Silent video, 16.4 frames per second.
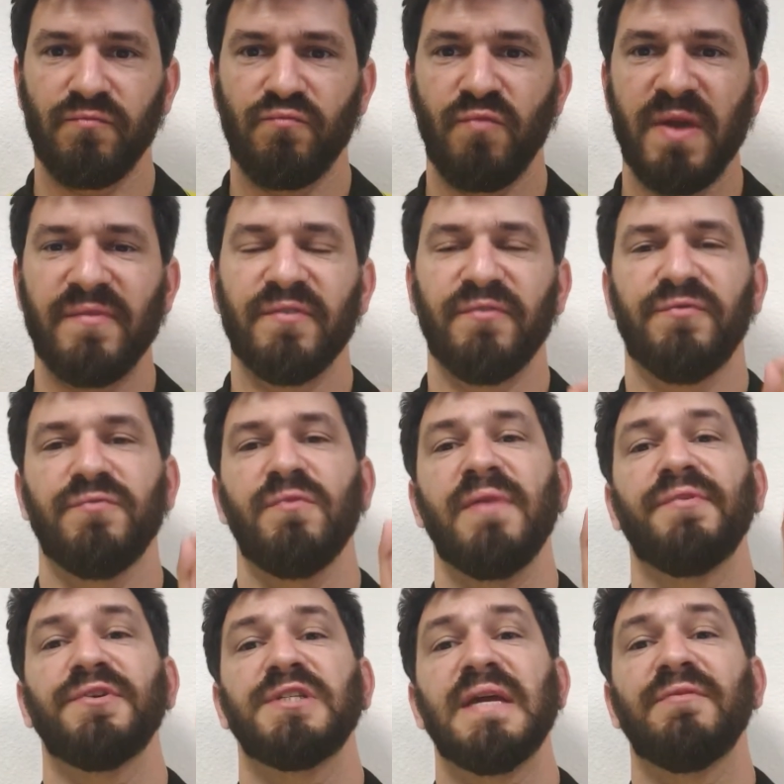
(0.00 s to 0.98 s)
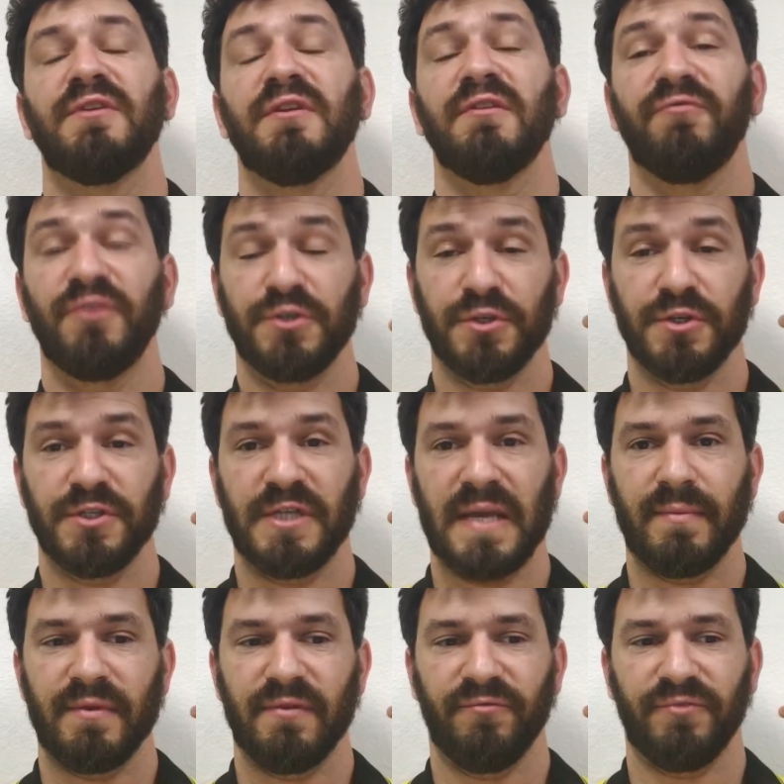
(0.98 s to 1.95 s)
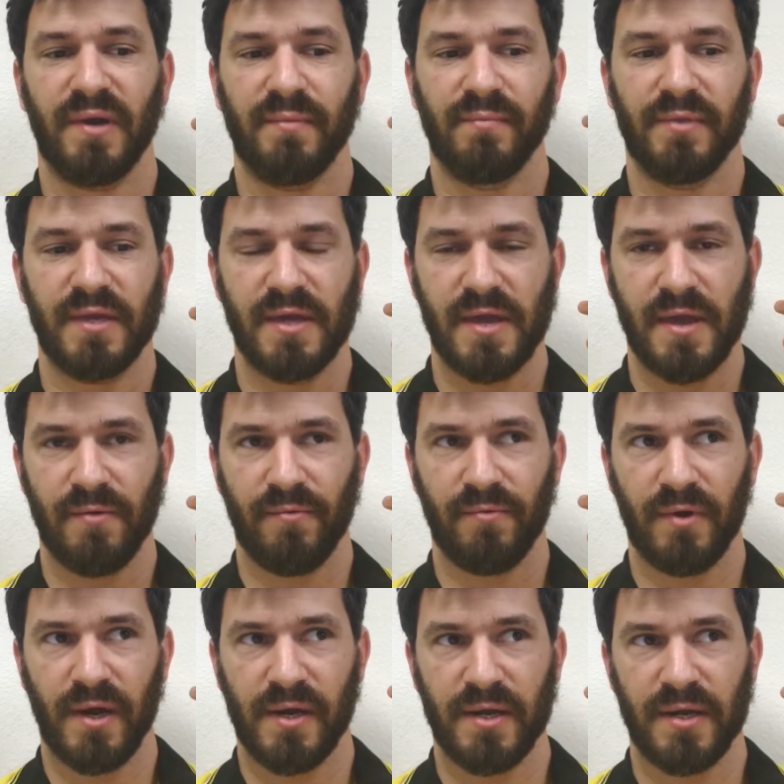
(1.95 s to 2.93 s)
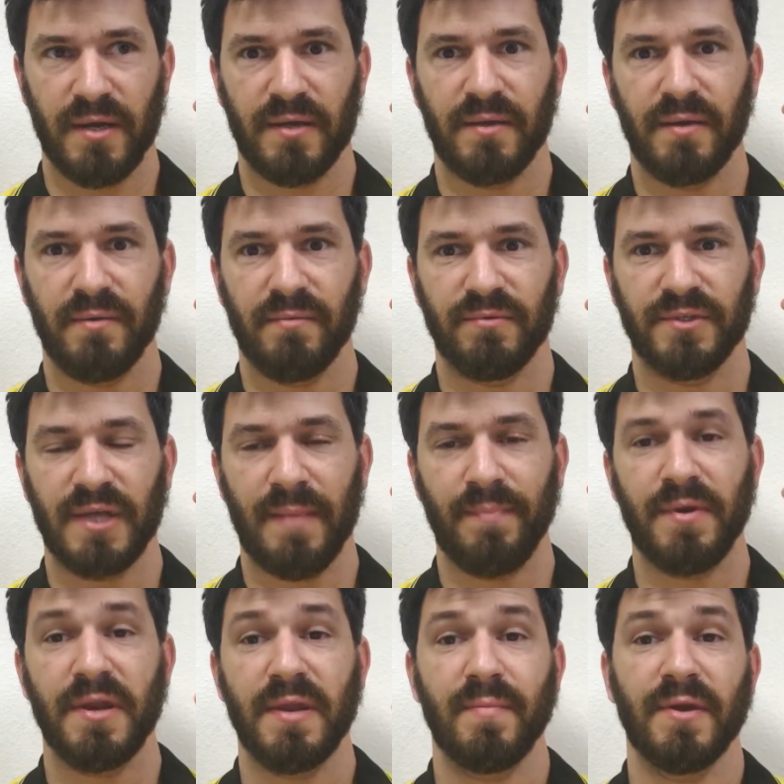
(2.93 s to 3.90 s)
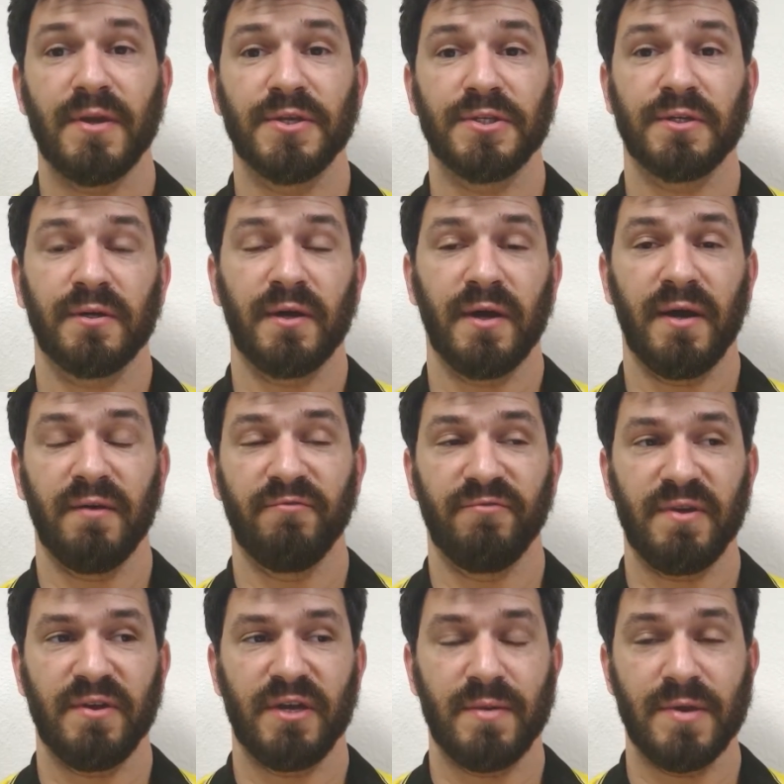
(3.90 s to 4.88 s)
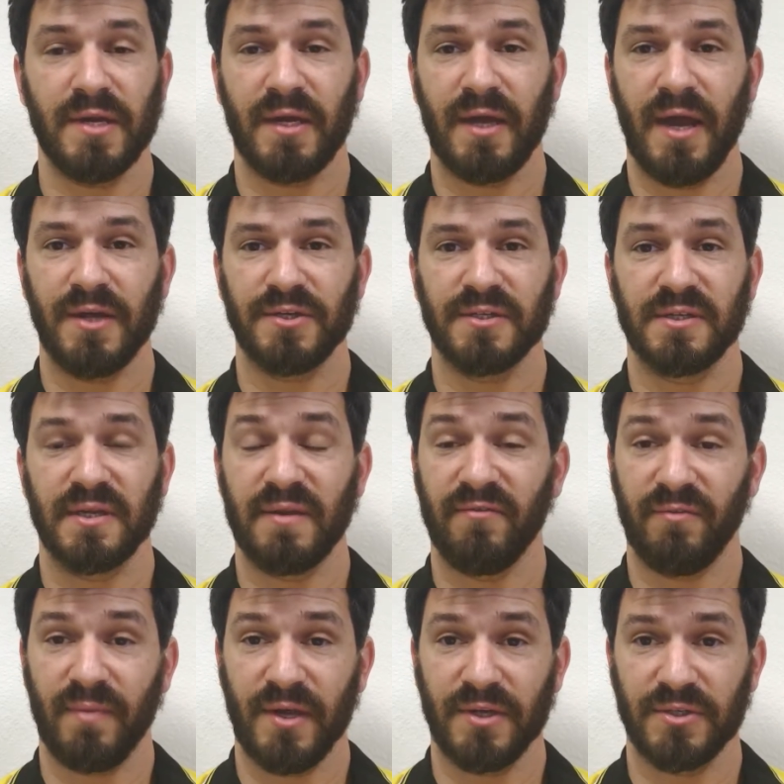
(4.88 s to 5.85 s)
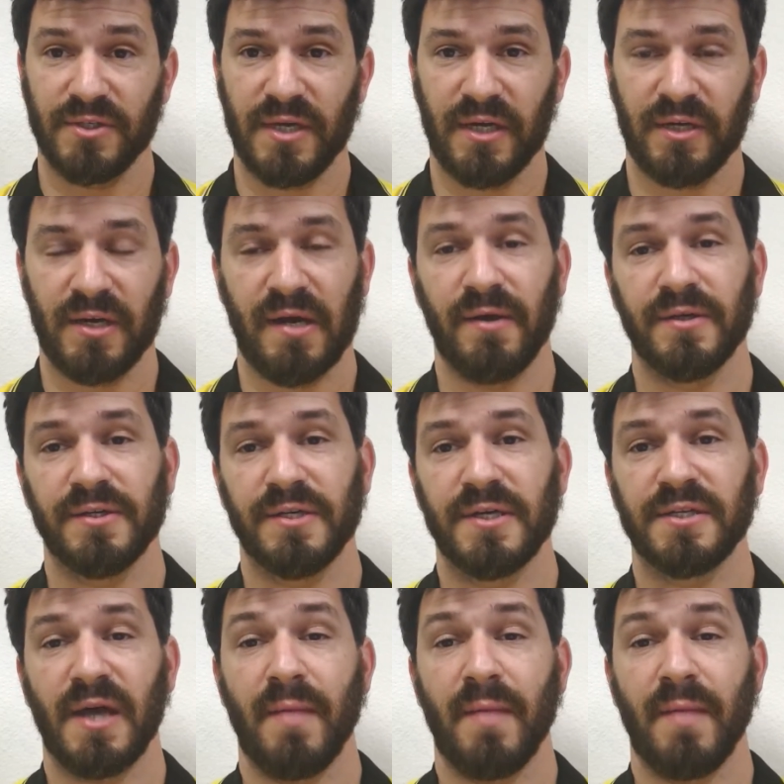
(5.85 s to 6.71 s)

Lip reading: we've received an official statement from the Iranian Deputy Minister of Communications and Information Technologies,